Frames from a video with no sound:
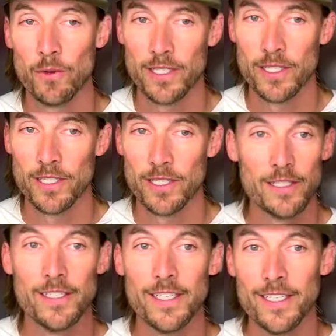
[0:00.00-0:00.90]
what time of
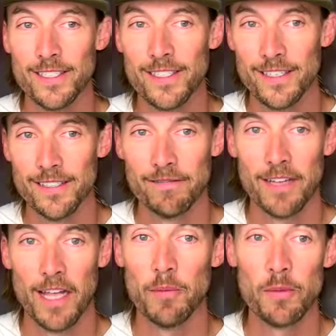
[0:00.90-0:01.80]
year it is, and
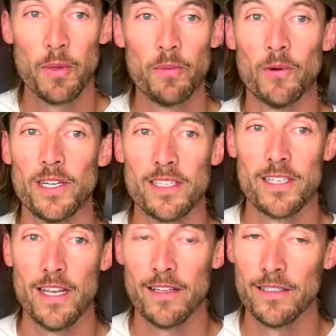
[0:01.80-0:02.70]
how many people want to
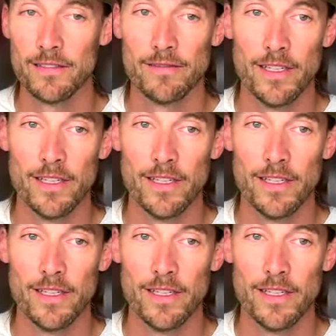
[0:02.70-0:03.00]
stay there.